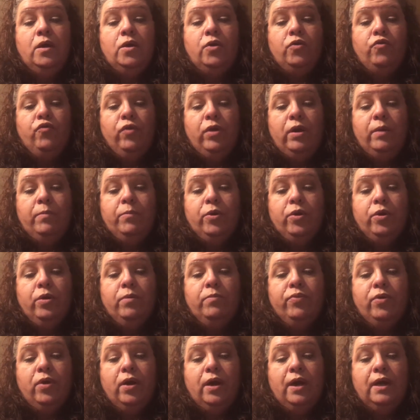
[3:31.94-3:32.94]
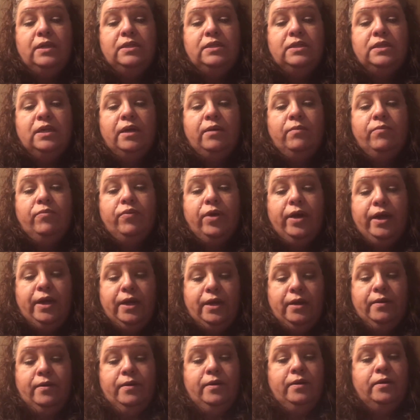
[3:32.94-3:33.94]
Dreamer, Bronze, and
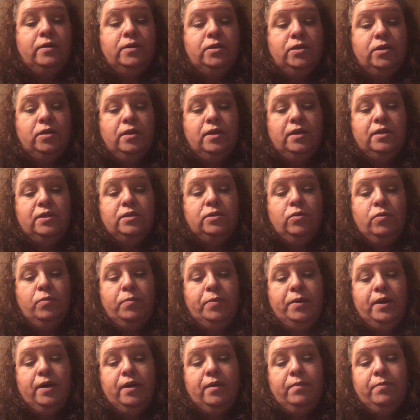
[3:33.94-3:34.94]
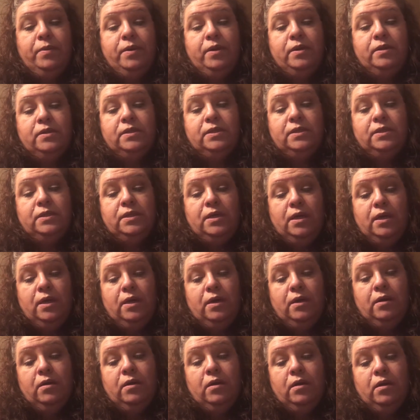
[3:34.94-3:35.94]
Brighten. So let's open it up and see.